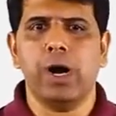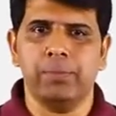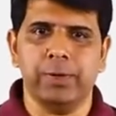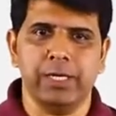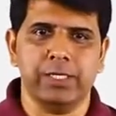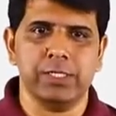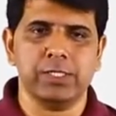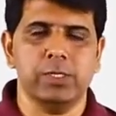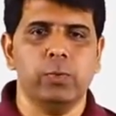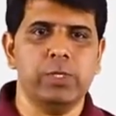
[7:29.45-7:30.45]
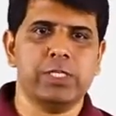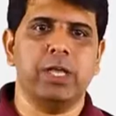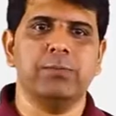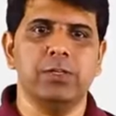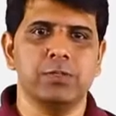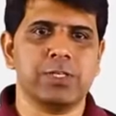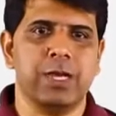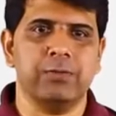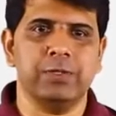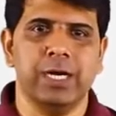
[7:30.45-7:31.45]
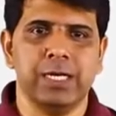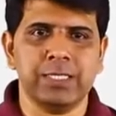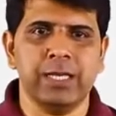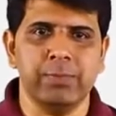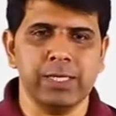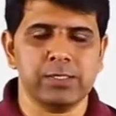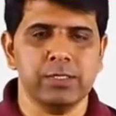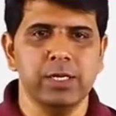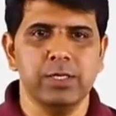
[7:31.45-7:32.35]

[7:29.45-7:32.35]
operators which can be used along with the assignment.